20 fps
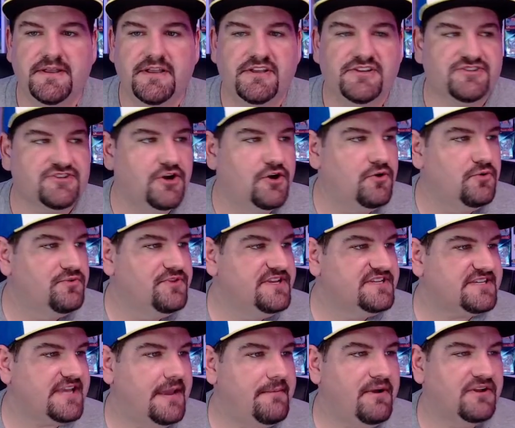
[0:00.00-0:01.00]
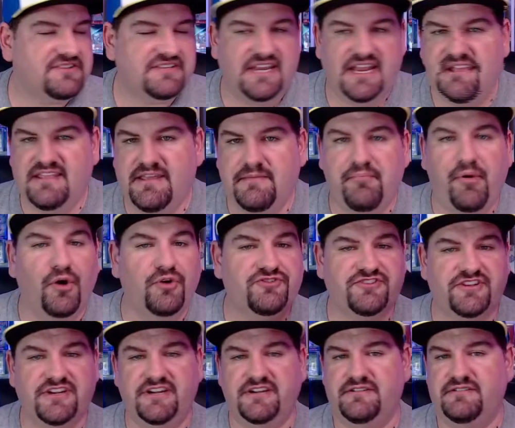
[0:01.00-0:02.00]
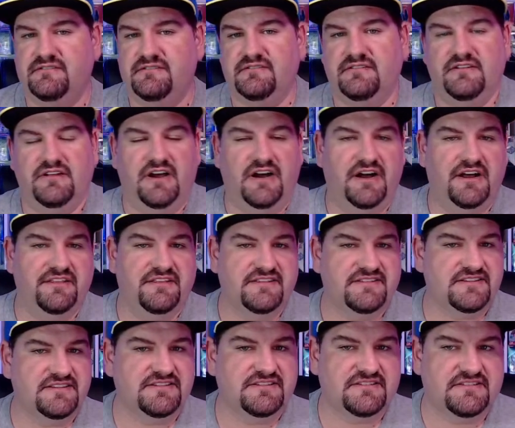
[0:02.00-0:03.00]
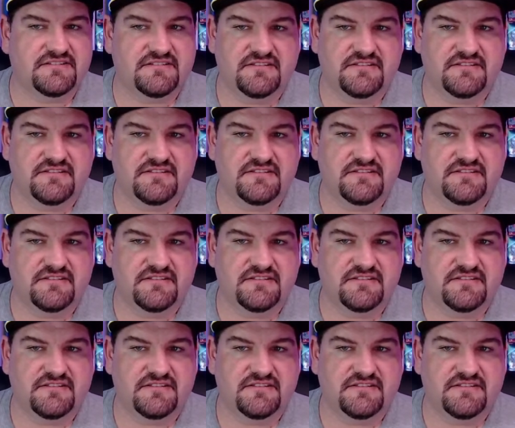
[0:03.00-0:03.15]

So this came out today. They posted it. This is,